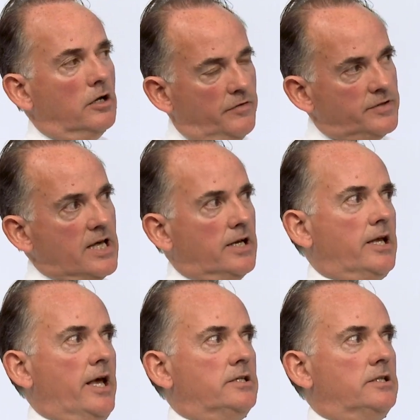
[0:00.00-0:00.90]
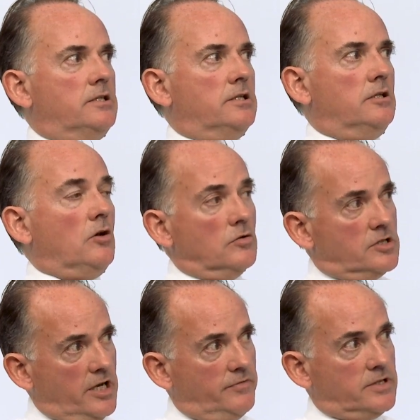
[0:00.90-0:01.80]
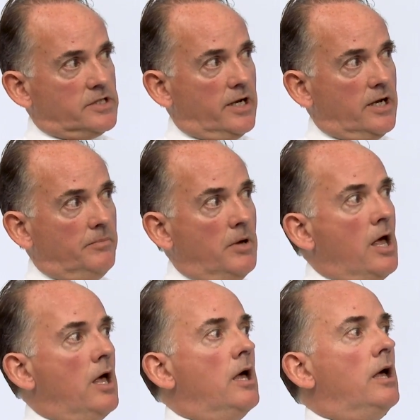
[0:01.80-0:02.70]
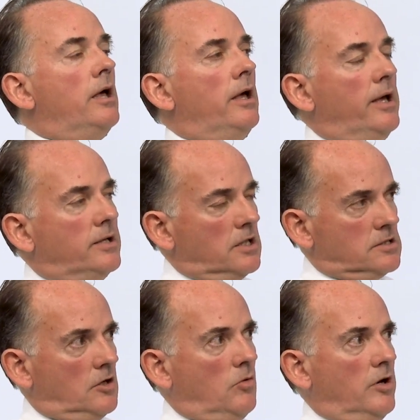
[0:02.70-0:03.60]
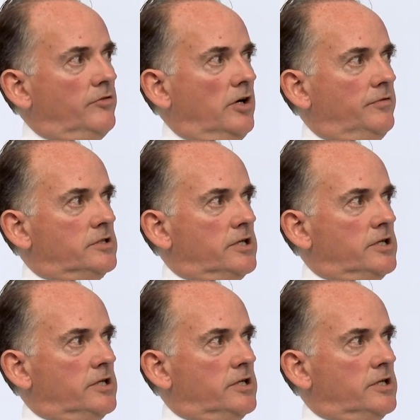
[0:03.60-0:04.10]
and if it's allocated to the non-savings income, it doesn't qualify for